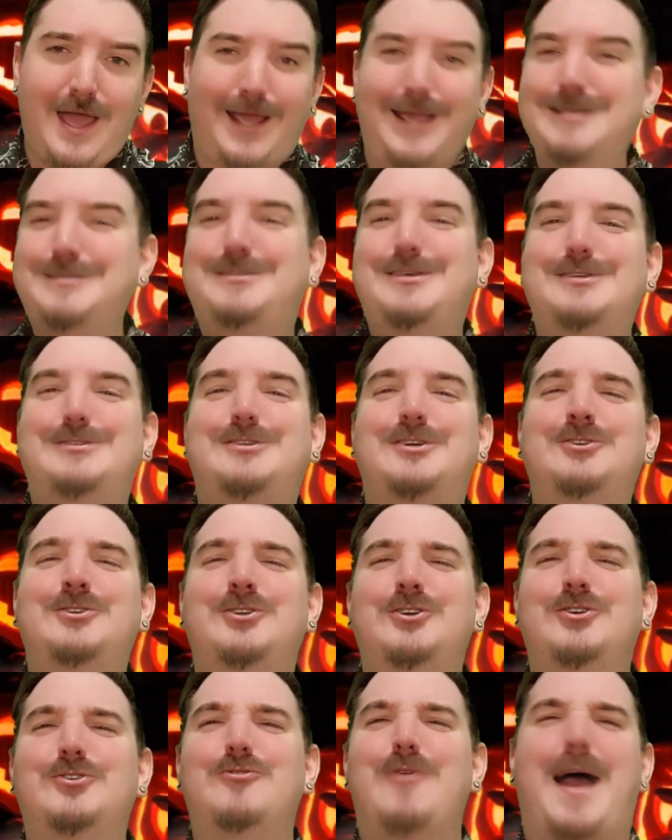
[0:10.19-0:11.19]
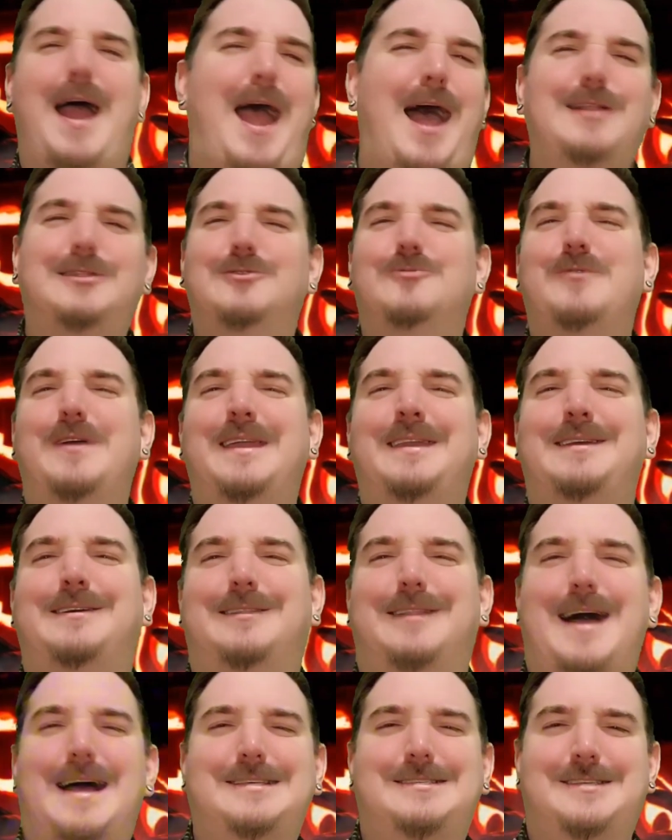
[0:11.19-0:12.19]
Is this a new Halloween
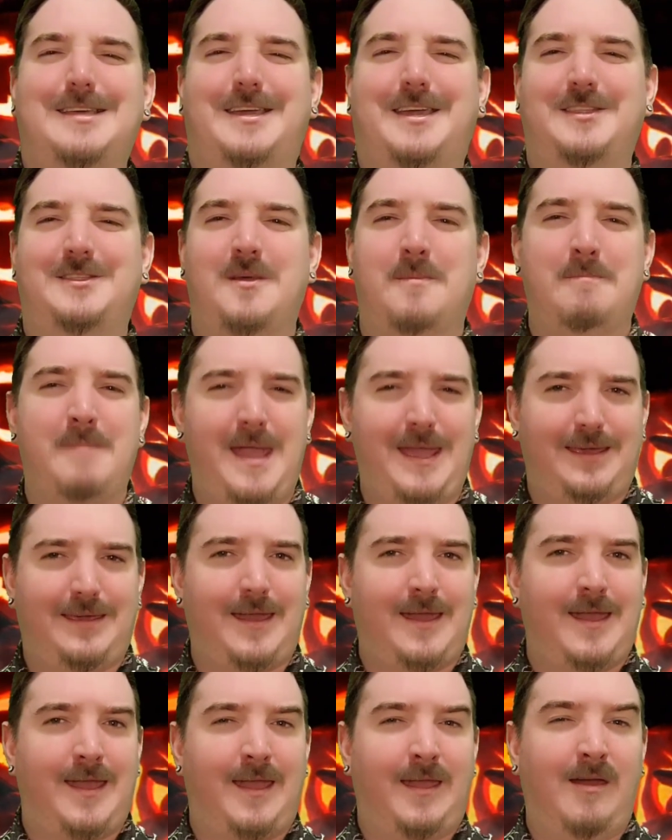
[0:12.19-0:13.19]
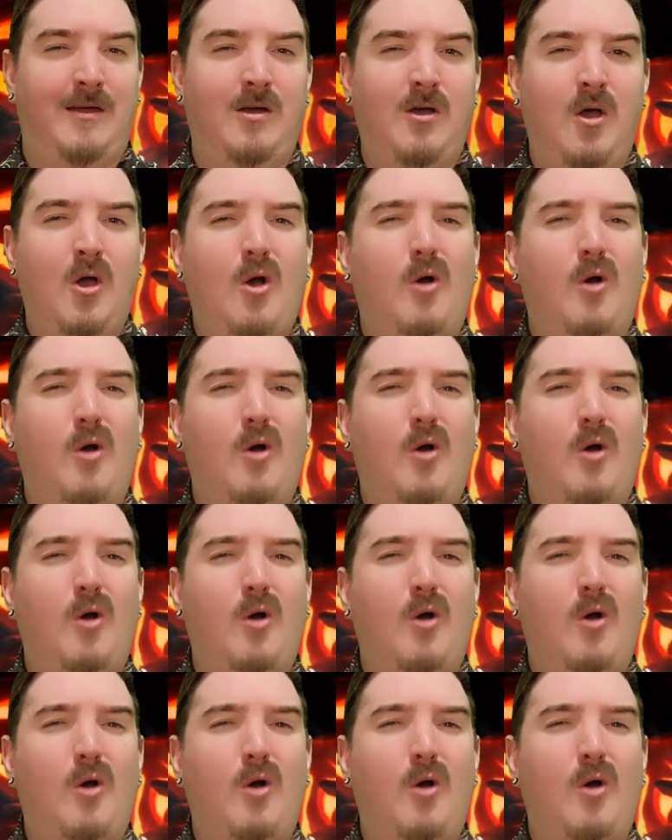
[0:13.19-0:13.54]
classic in the making,